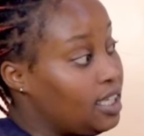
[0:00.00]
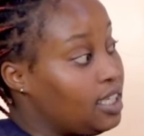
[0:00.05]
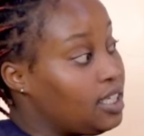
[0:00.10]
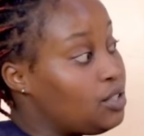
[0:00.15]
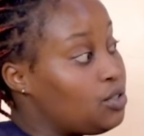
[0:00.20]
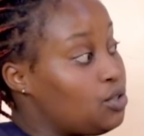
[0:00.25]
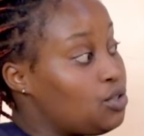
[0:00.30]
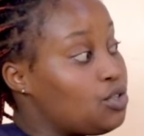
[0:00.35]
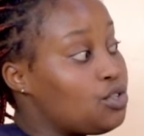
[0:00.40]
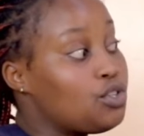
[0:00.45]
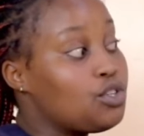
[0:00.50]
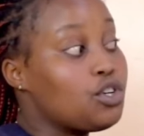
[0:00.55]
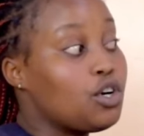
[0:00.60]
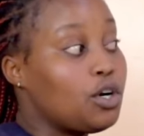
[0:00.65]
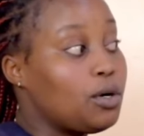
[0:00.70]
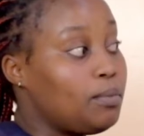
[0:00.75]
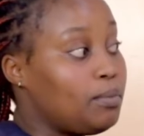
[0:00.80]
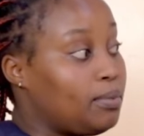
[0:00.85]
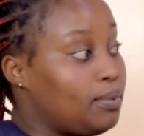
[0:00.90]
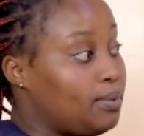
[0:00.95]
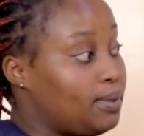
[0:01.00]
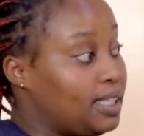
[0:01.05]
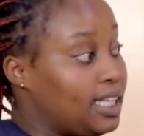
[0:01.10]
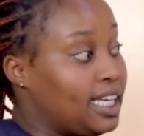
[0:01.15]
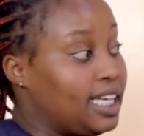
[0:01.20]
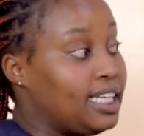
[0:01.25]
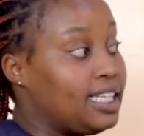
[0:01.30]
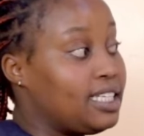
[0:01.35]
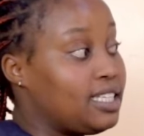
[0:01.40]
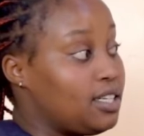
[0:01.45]
you need to stop
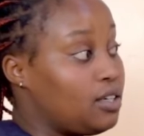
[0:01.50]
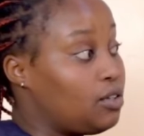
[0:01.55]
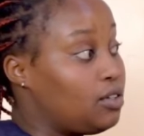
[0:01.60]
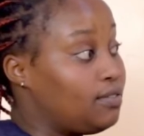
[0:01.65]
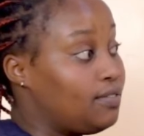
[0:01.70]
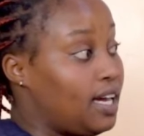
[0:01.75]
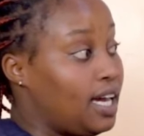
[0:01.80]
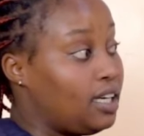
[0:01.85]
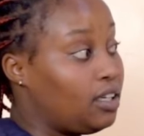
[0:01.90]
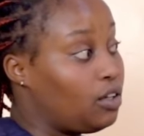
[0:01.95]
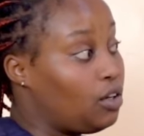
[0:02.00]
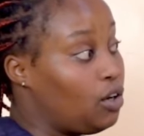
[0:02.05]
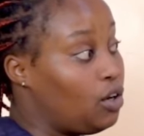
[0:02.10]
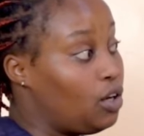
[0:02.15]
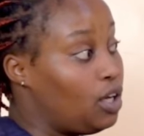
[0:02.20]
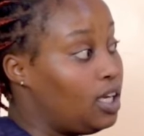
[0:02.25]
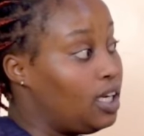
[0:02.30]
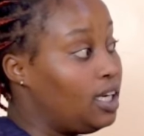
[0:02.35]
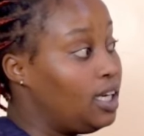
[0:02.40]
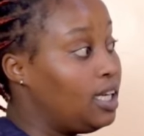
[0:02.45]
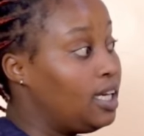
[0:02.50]
the intake of alcohol.